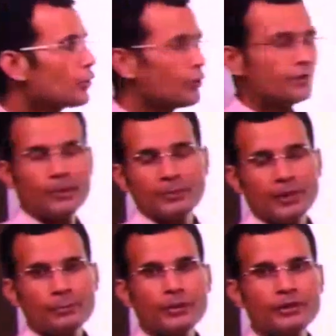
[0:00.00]
concepts
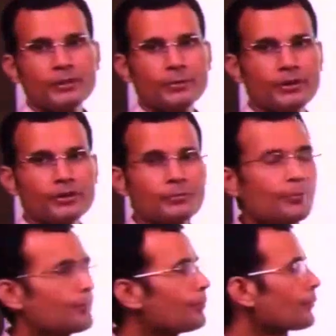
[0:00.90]
and principles.
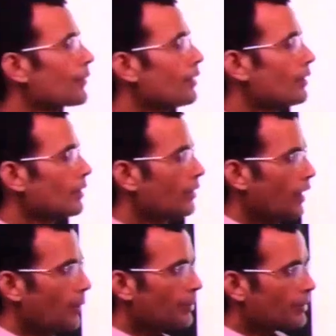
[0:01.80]

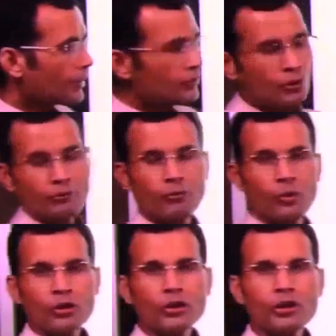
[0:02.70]
I mean, that's all
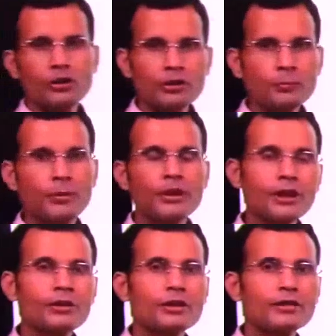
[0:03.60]
for this
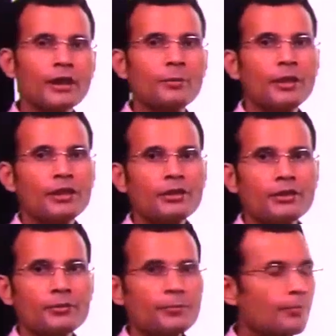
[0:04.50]
particular segment
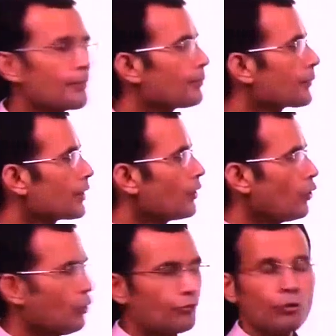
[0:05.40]

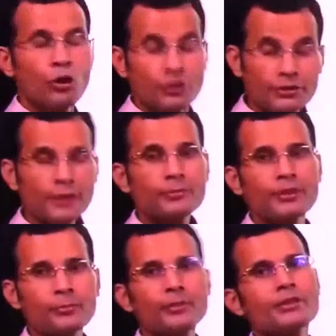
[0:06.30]
of concepts
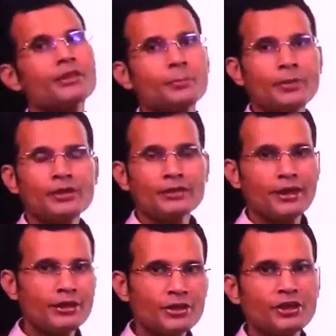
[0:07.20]
and principles
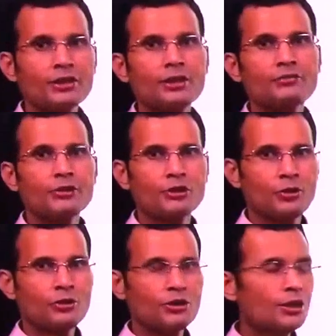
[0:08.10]
in the general
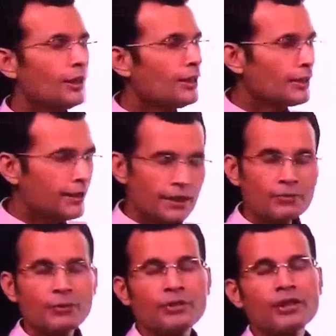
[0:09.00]
physiology. Next,
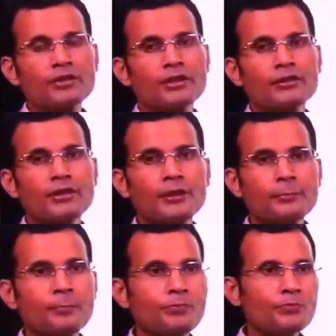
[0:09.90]
we will discuss the
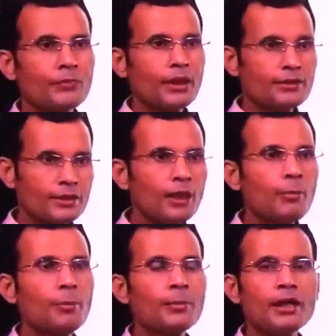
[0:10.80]
cell
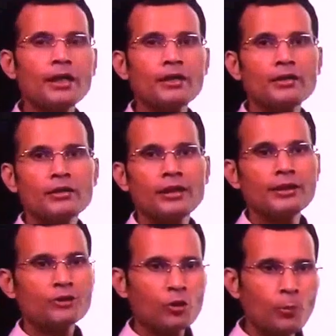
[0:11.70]
membrane,
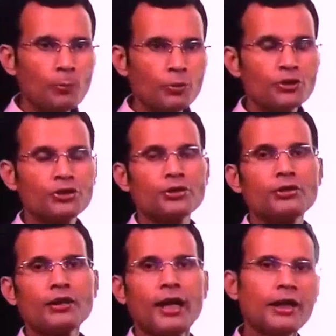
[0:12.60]
its
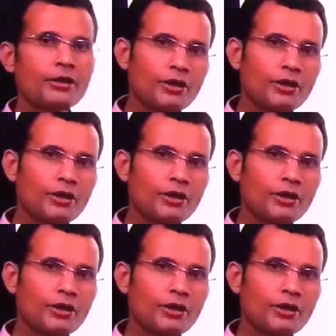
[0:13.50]
composition and